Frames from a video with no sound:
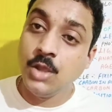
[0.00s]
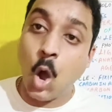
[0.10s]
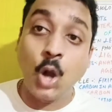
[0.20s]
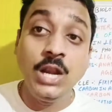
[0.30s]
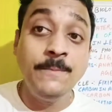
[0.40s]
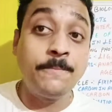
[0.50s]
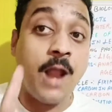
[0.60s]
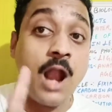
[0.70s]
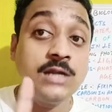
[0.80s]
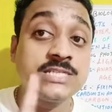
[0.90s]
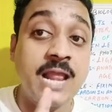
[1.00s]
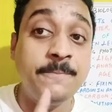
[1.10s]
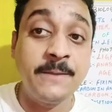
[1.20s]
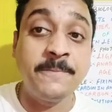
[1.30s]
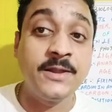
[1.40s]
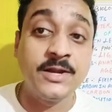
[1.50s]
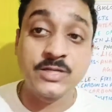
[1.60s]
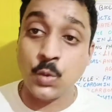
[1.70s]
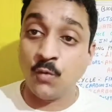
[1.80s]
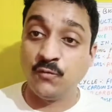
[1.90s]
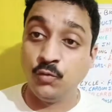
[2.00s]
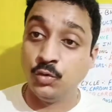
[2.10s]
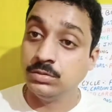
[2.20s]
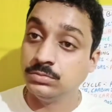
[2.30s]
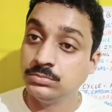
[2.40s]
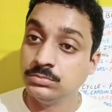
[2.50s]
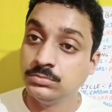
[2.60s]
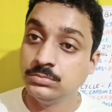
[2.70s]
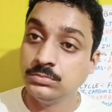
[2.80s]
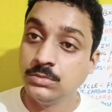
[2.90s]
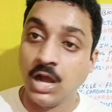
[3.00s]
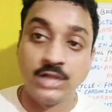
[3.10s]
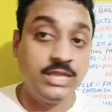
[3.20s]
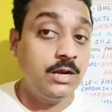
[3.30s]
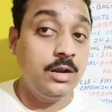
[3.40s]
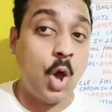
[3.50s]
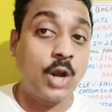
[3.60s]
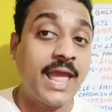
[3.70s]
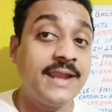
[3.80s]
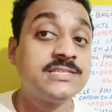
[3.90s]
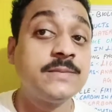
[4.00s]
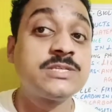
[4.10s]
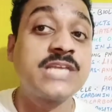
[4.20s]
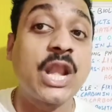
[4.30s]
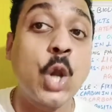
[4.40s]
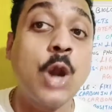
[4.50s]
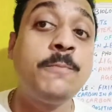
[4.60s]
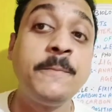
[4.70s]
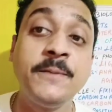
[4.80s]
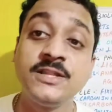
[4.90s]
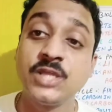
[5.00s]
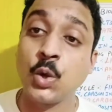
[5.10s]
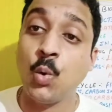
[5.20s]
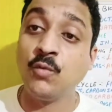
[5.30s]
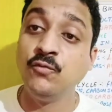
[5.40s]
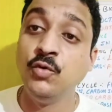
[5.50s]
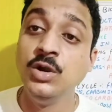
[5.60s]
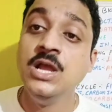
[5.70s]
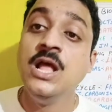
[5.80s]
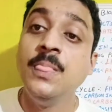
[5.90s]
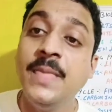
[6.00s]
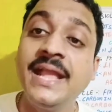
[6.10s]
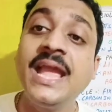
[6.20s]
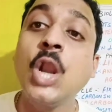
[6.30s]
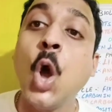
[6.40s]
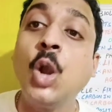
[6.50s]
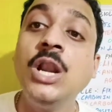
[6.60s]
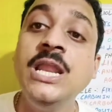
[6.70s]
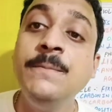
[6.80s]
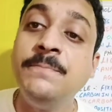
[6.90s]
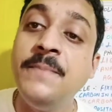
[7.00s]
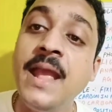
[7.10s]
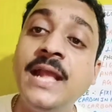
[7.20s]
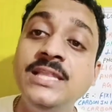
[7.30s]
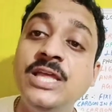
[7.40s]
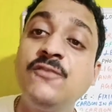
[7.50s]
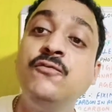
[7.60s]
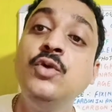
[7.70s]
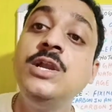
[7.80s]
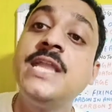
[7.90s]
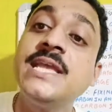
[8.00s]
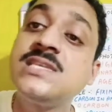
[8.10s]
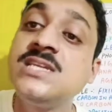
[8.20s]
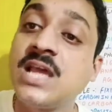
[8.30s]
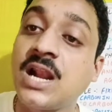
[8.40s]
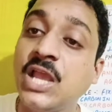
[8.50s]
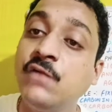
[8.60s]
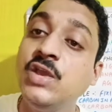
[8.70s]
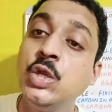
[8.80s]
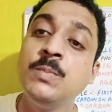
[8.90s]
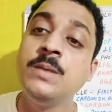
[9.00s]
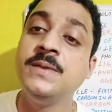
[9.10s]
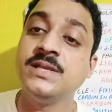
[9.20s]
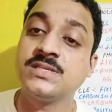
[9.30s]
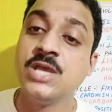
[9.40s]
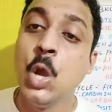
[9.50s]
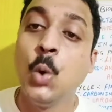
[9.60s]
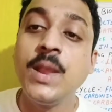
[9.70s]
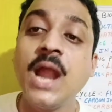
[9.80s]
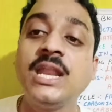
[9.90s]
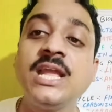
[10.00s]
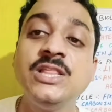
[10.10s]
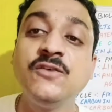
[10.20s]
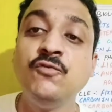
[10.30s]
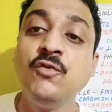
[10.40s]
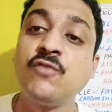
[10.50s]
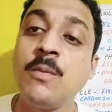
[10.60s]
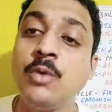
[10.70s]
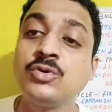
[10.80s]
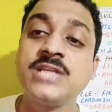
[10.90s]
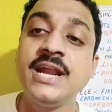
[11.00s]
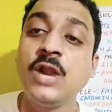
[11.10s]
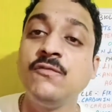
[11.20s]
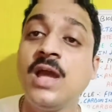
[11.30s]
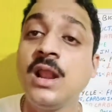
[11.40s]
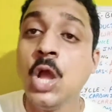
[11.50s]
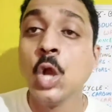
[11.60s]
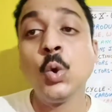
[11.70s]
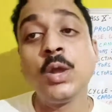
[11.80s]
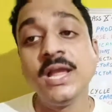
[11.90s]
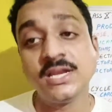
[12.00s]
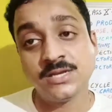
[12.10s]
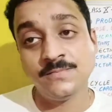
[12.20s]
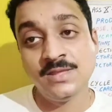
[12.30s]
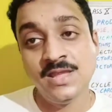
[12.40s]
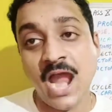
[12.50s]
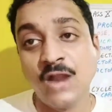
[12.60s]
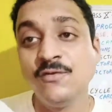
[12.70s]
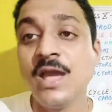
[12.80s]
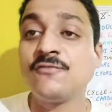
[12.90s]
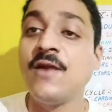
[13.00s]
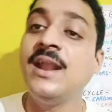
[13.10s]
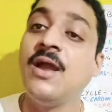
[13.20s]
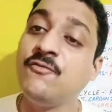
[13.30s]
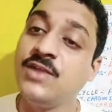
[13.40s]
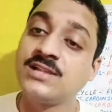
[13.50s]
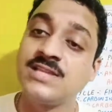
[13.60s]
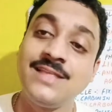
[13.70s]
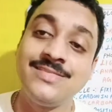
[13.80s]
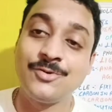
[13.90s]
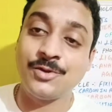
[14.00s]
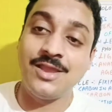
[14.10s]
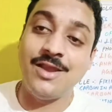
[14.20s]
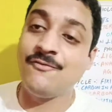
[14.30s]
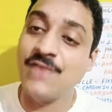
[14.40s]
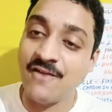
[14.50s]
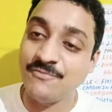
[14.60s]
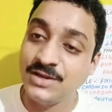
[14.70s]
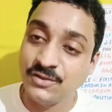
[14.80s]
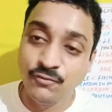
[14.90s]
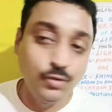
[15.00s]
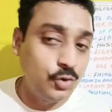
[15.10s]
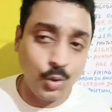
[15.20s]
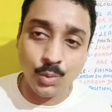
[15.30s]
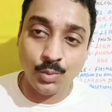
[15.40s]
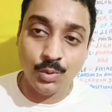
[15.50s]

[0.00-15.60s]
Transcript: only plants can prepare its own food other organisms cannot prepare their own food they can only make their food tastier like we human beings we are taking the food from outside and we are cooking it and we are fine we are saying that okay we have made the food no